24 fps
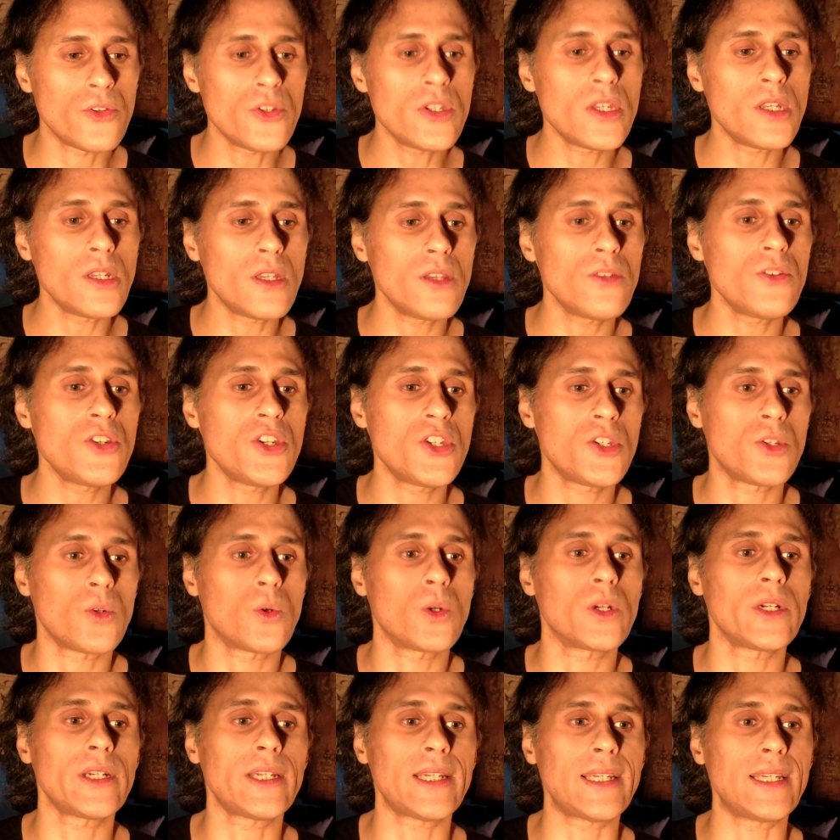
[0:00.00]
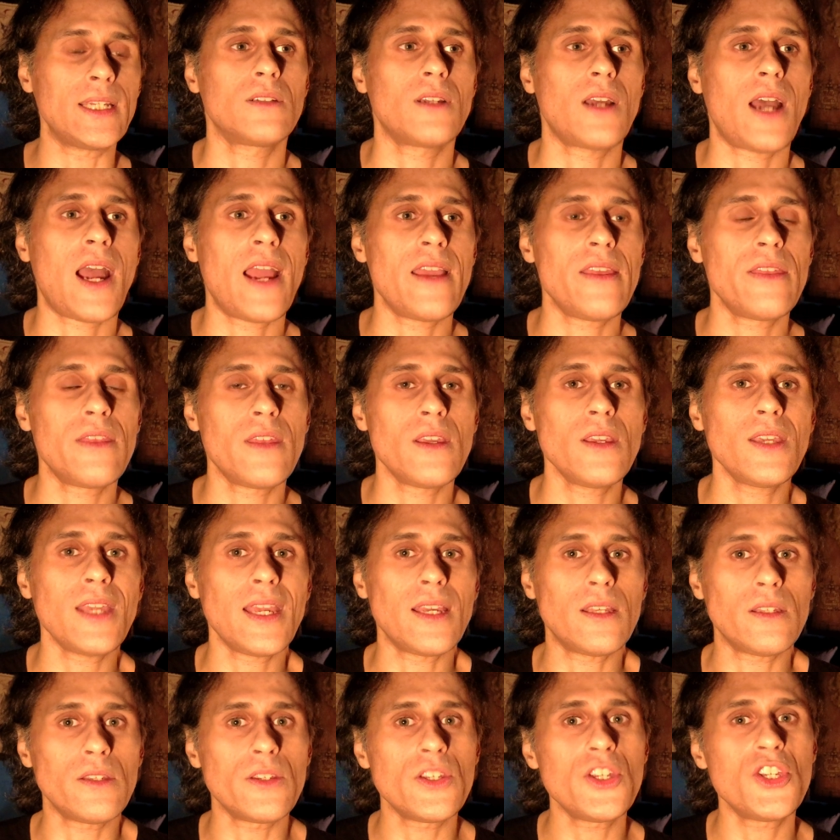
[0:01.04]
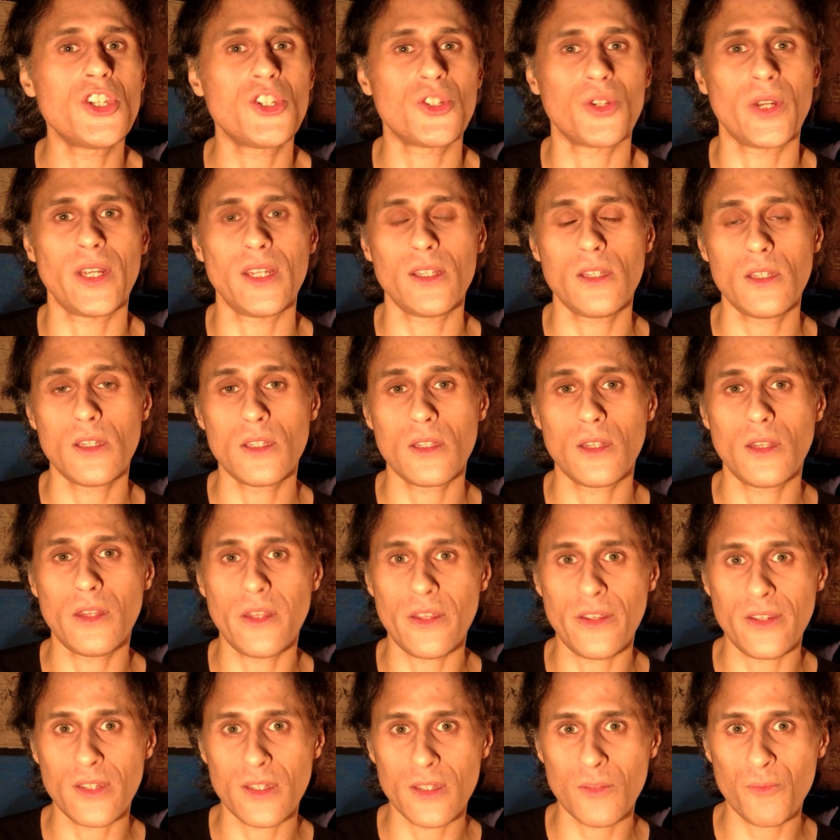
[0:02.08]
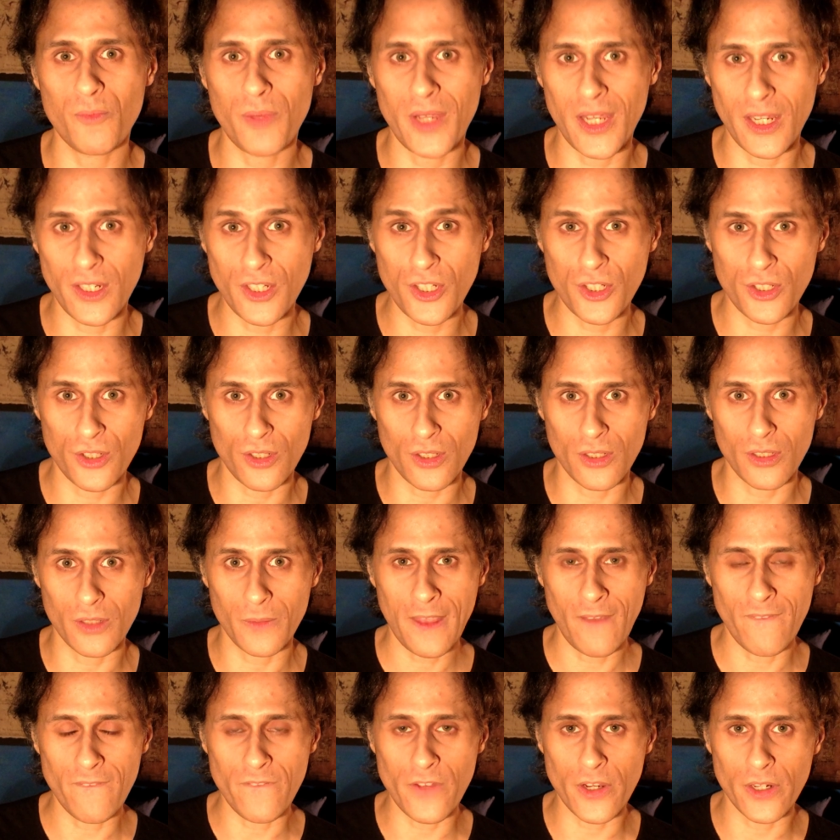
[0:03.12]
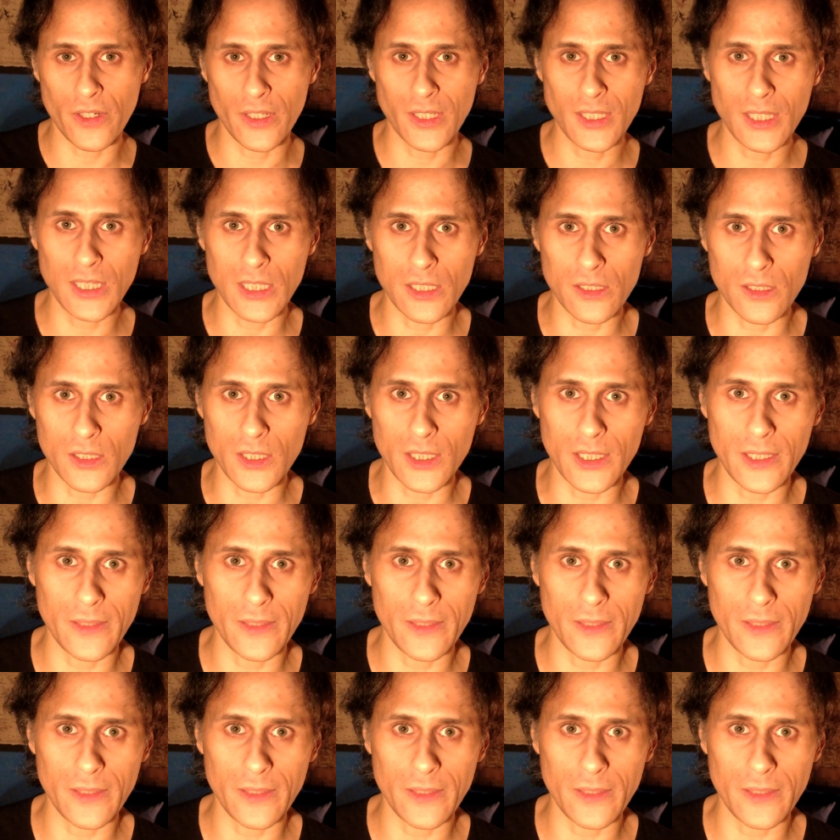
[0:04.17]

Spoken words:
another story I think illustrates this picture very clearly.